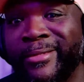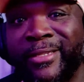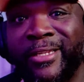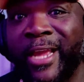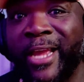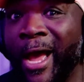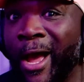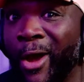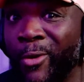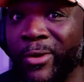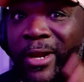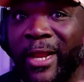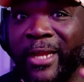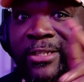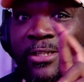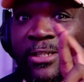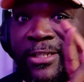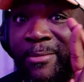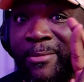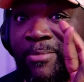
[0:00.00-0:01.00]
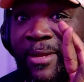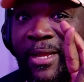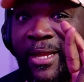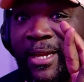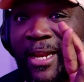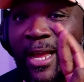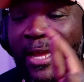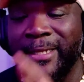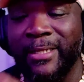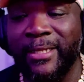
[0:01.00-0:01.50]
y'all relationship being
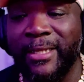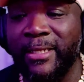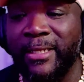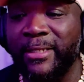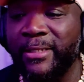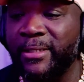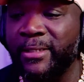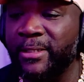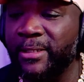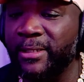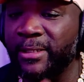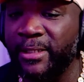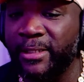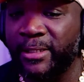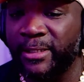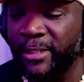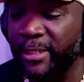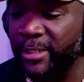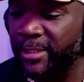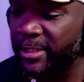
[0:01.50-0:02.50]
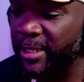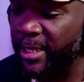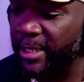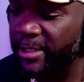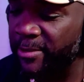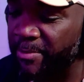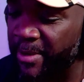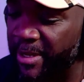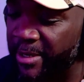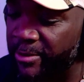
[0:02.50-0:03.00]
like this has
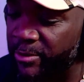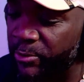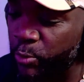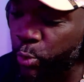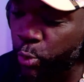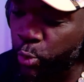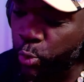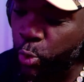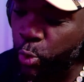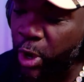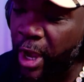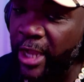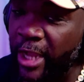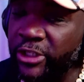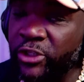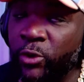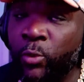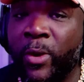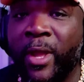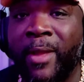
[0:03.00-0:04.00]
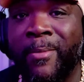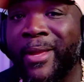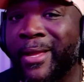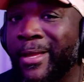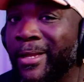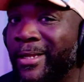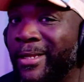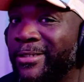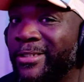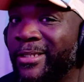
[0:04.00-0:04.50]
been washed away
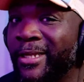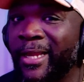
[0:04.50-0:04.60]
because she